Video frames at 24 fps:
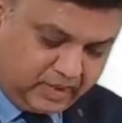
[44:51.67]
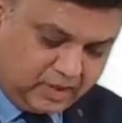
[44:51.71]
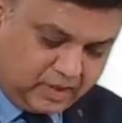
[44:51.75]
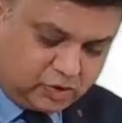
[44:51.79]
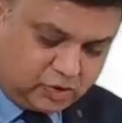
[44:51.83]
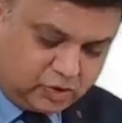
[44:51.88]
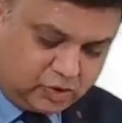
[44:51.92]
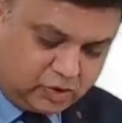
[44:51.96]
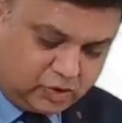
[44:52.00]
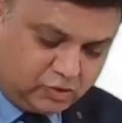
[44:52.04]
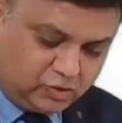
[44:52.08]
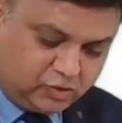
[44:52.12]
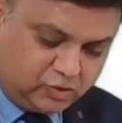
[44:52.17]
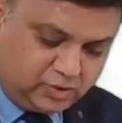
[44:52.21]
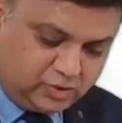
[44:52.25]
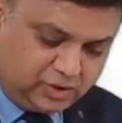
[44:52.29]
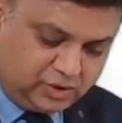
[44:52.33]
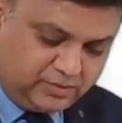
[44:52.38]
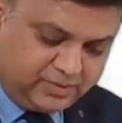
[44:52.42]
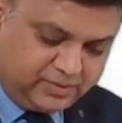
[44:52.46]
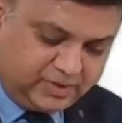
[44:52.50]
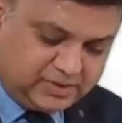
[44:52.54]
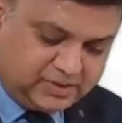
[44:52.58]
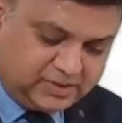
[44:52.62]
So total
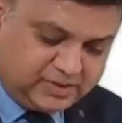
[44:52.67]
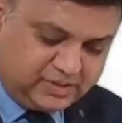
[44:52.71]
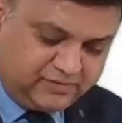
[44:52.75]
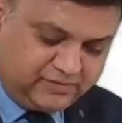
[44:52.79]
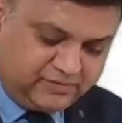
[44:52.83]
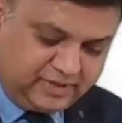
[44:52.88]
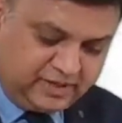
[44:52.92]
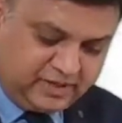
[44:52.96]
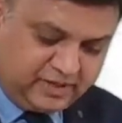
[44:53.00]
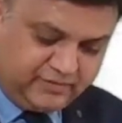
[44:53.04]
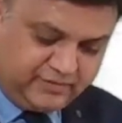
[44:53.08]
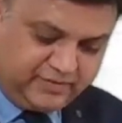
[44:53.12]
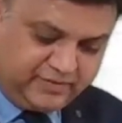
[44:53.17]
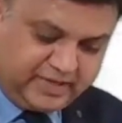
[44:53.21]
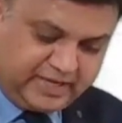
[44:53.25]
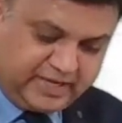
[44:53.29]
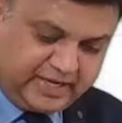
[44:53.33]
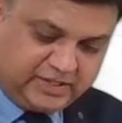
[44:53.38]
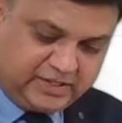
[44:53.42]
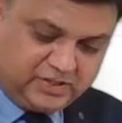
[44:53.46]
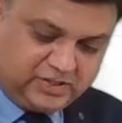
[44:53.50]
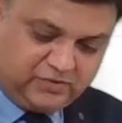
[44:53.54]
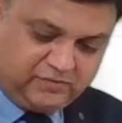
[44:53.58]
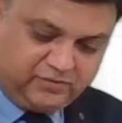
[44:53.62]
present value of the
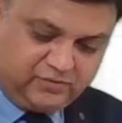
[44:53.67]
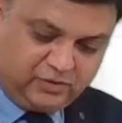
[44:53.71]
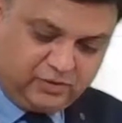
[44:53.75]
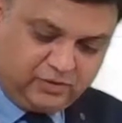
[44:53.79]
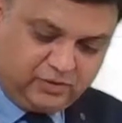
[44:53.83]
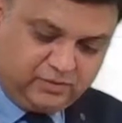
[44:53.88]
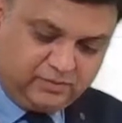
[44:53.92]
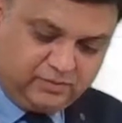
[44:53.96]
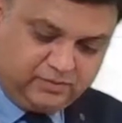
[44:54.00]
cash inflow